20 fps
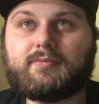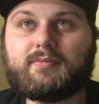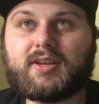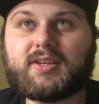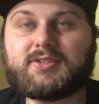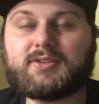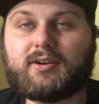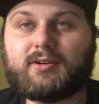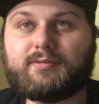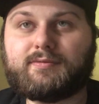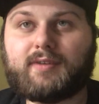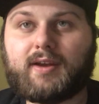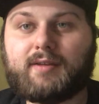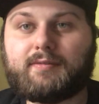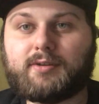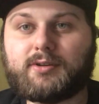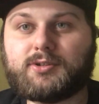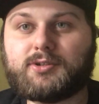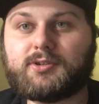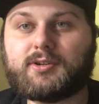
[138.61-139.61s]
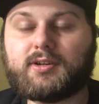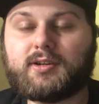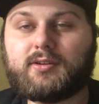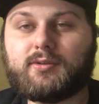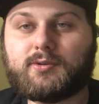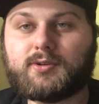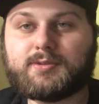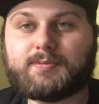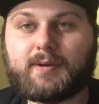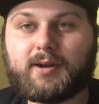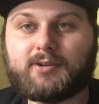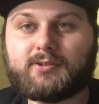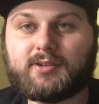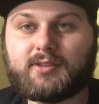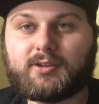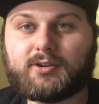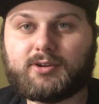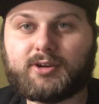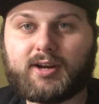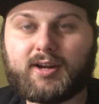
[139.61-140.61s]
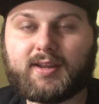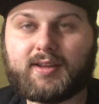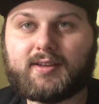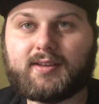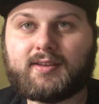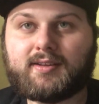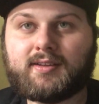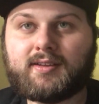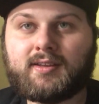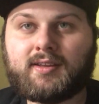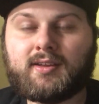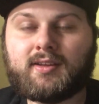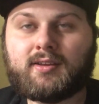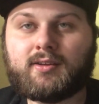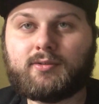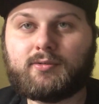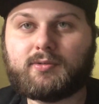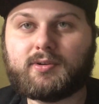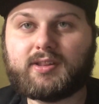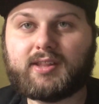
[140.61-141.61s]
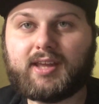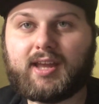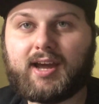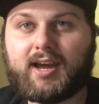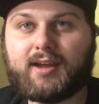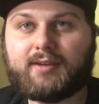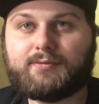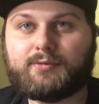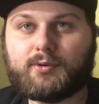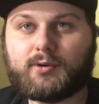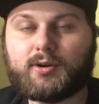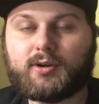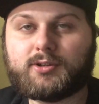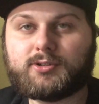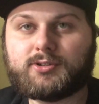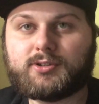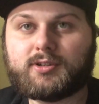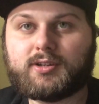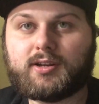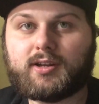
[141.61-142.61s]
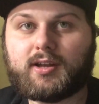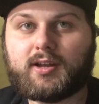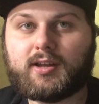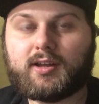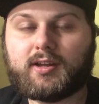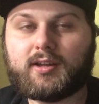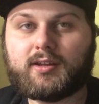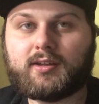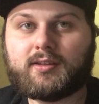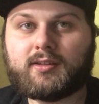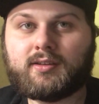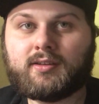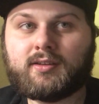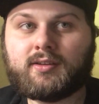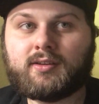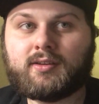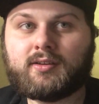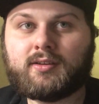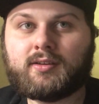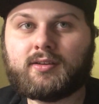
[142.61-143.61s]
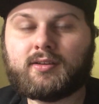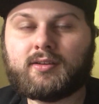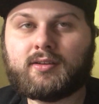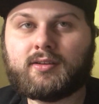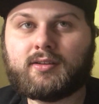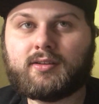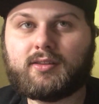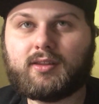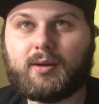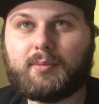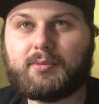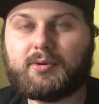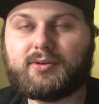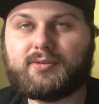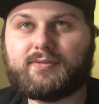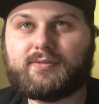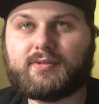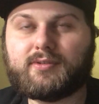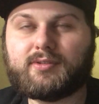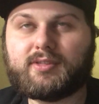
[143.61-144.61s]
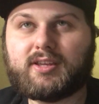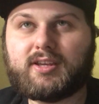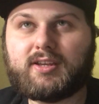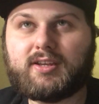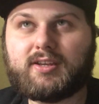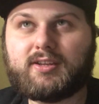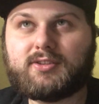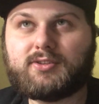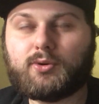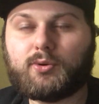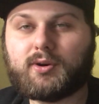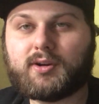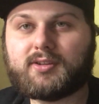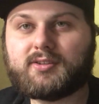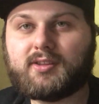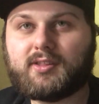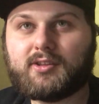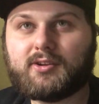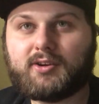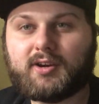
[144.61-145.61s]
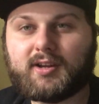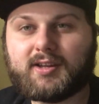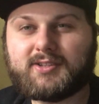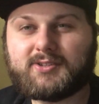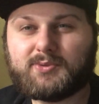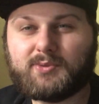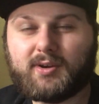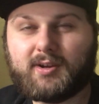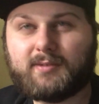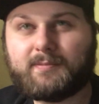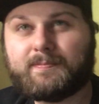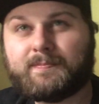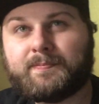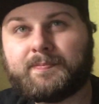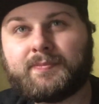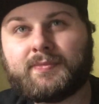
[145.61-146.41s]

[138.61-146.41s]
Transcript: Makes around 500 horsepower to the crank, really high 400 number for the torque to the crank as well.